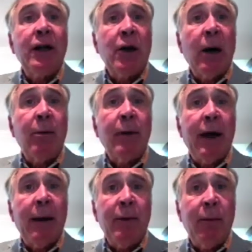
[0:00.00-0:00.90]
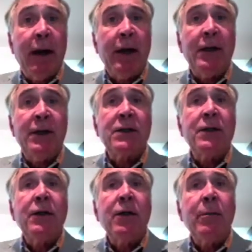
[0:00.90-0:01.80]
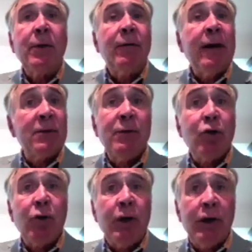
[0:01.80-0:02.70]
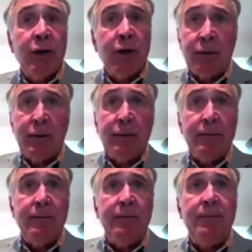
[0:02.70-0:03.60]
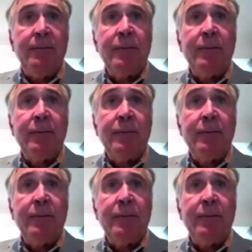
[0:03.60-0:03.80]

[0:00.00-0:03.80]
or genetic complement abnormalities, but the vast majority don't,